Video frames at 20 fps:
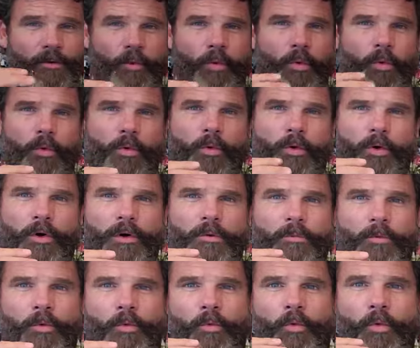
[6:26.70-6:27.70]

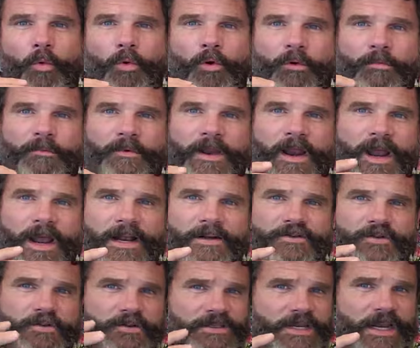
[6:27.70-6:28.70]
warm,
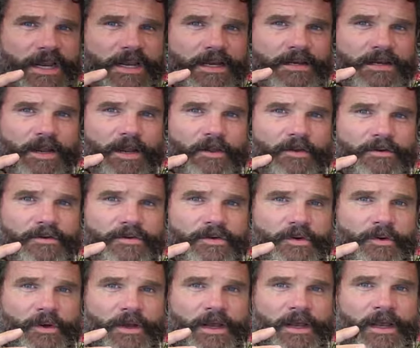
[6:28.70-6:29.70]
natural tan color
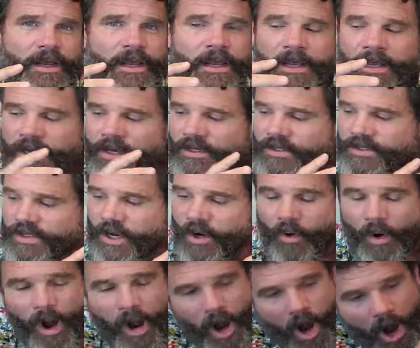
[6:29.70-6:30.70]
to it.
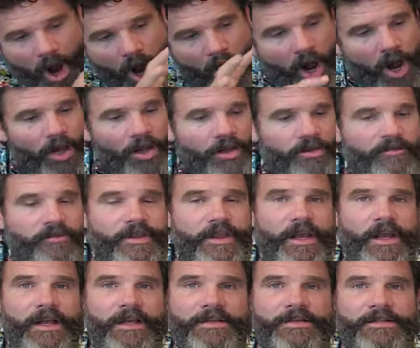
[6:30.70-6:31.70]
So all of
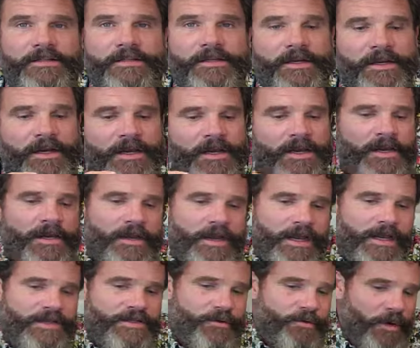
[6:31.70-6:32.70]
this
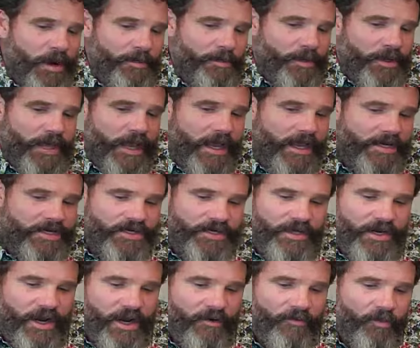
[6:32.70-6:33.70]
is a
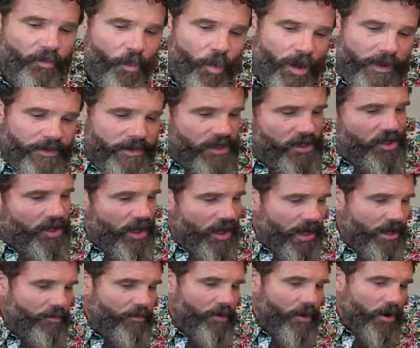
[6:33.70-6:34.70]
replication of what the
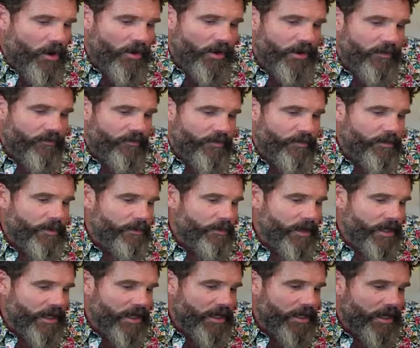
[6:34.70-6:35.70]
client brought in from the
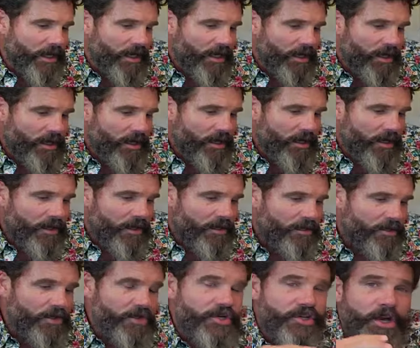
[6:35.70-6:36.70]
beginning
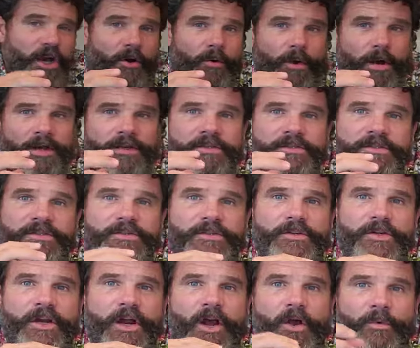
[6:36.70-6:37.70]
to show us,
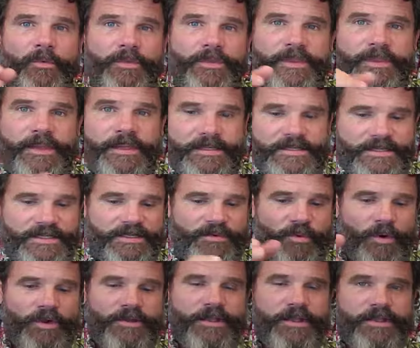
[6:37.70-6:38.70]
you know, this is
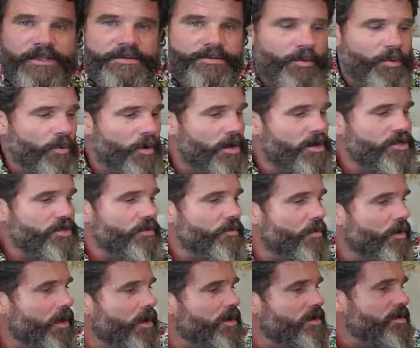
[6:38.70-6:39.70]
what the inspiration
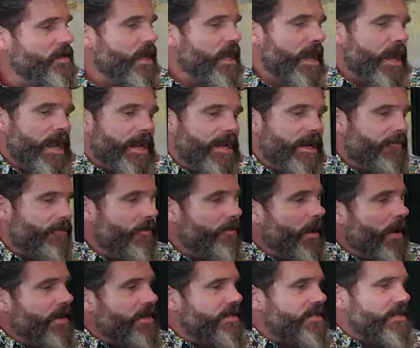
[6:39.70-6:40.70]
was. And
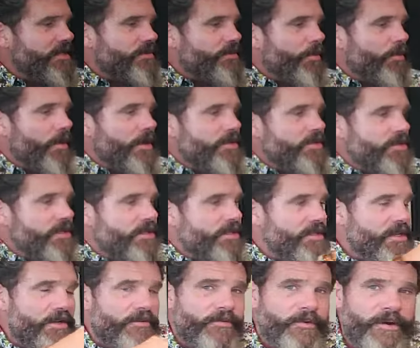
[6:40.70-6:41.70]
everybody's inspiration is
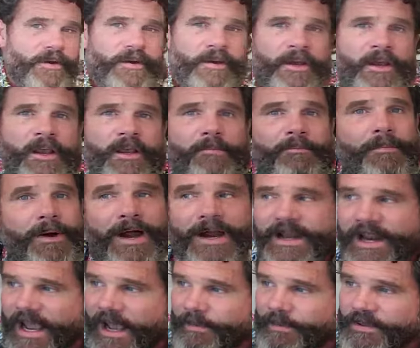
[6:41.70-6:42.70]
different.
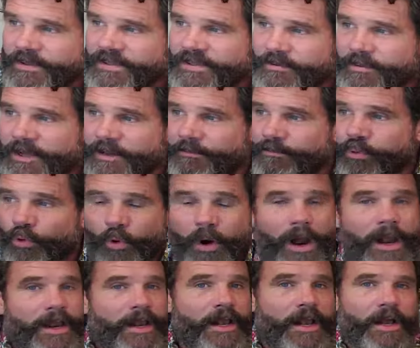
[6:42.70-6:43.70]
Mine happens to be
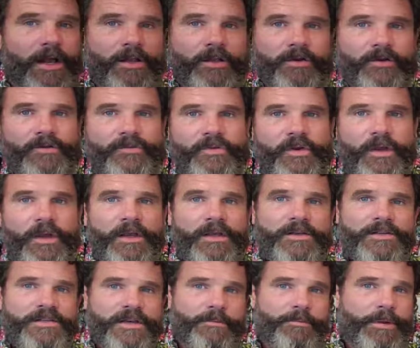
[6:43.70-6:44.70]
bright colors.
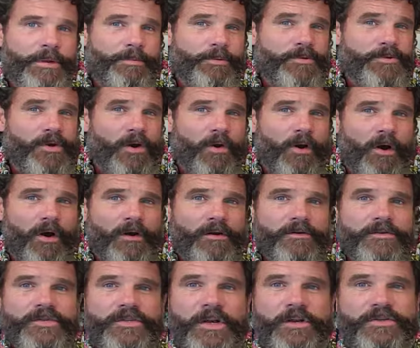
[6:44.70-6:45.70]
Some people's
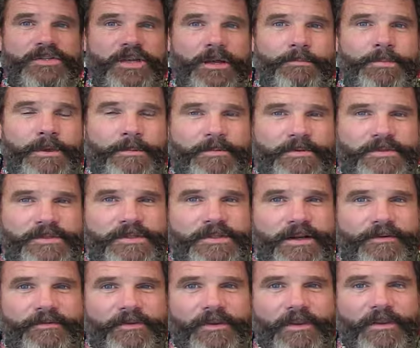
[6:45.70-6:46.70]
aren't. So some people's is
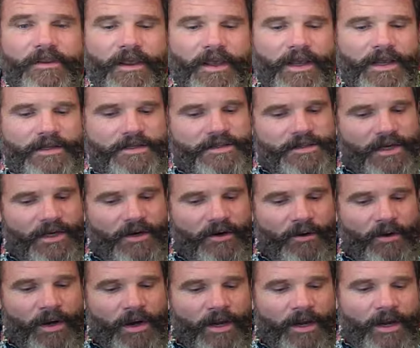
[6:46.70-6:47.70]
different than that.
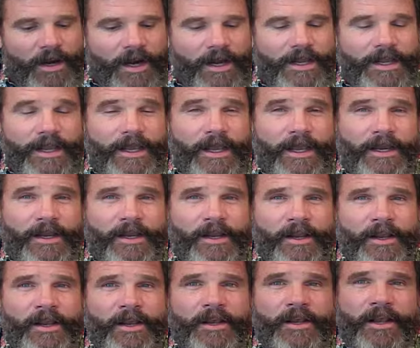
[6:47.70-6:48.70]
So again,
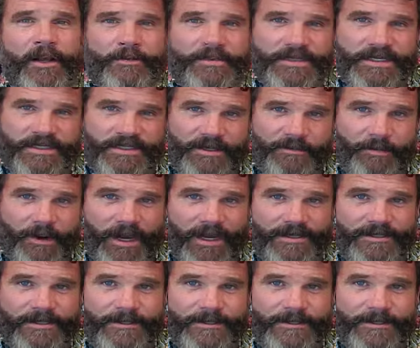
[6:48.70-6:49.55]
come see us at Bassett.